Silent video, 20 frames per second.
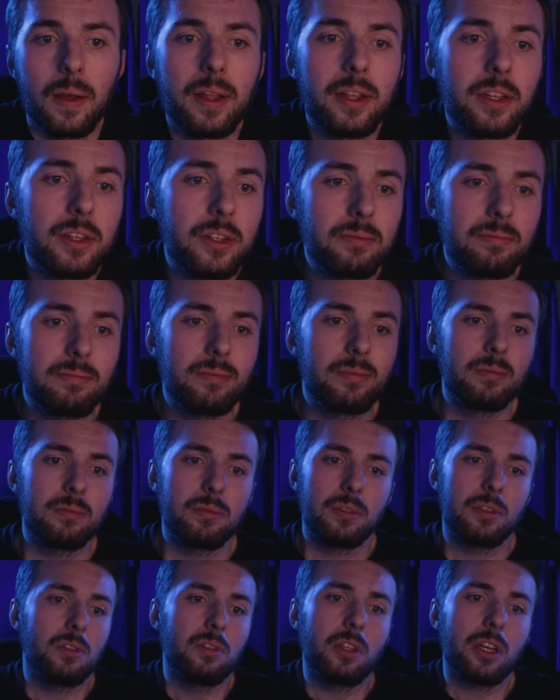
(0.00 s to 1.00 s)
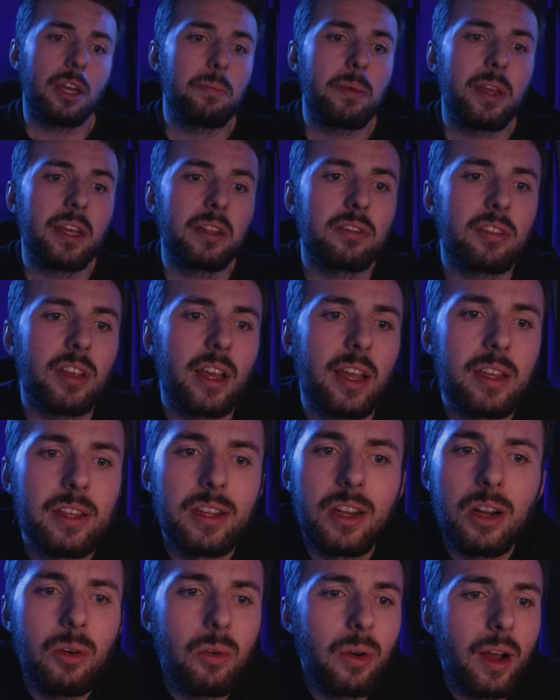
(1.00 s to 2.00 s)
And you look at me and say,
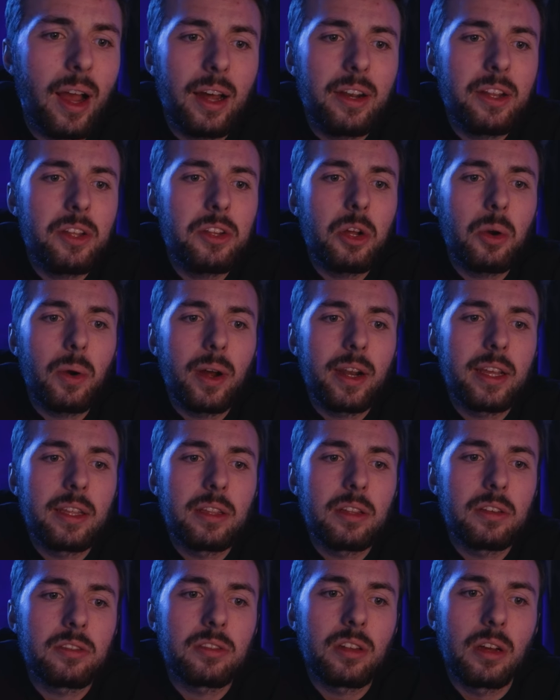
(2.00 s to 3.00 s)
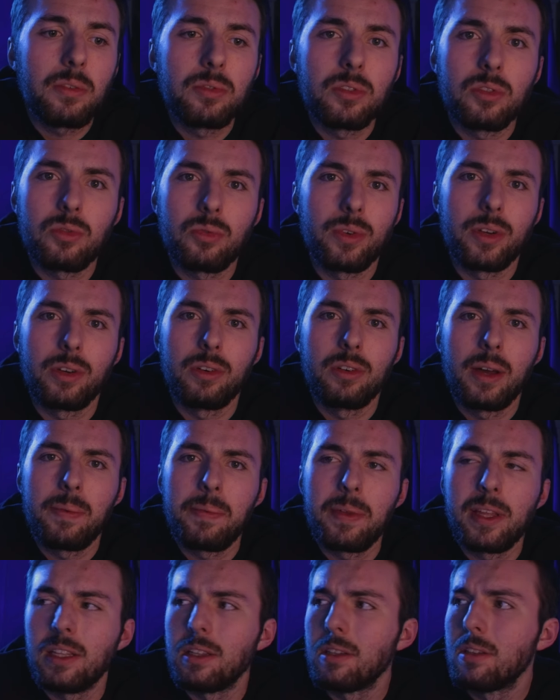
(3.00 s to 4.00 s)
how do you know any of this stuff is real? I
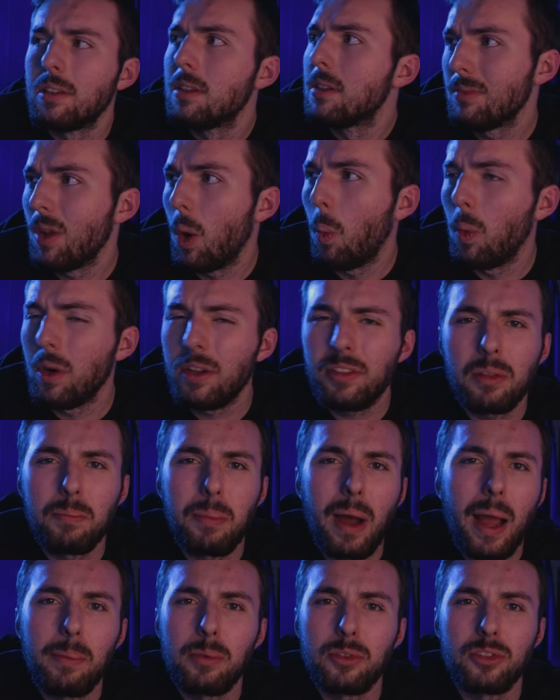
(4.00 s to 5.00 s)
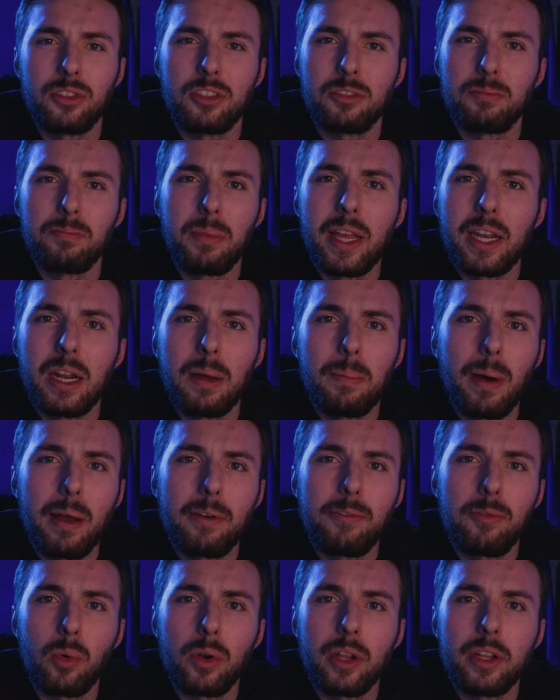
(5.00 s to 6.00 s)
mean, what if the Bible is just made up
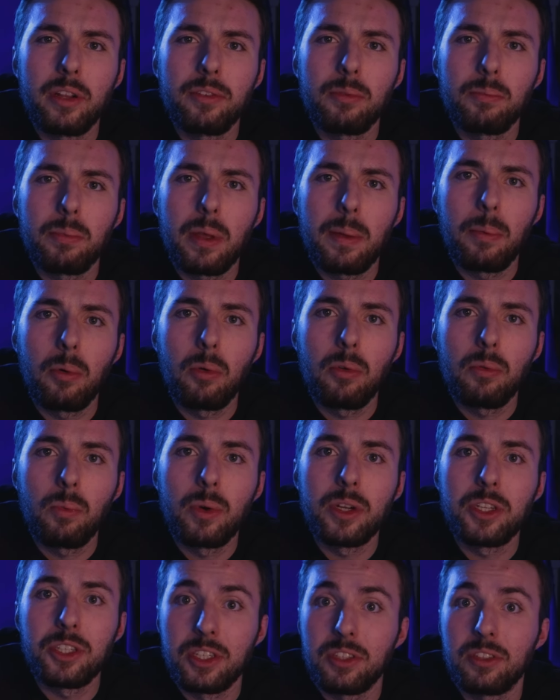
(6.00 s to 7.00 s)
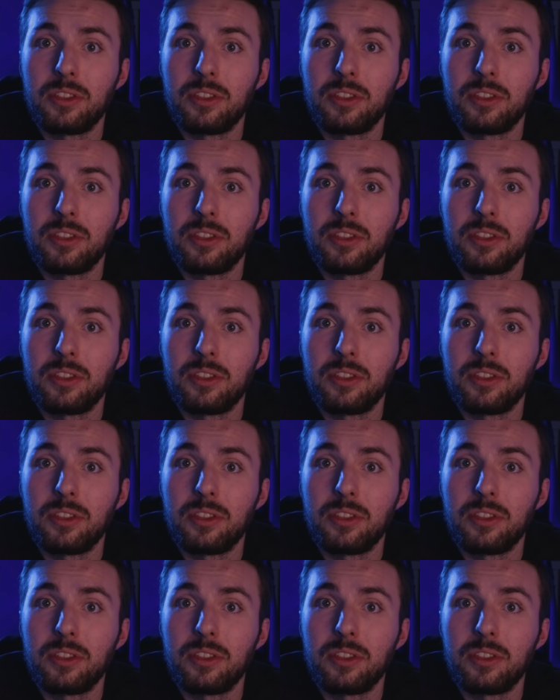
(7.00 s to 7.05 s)
by 40 different people? Which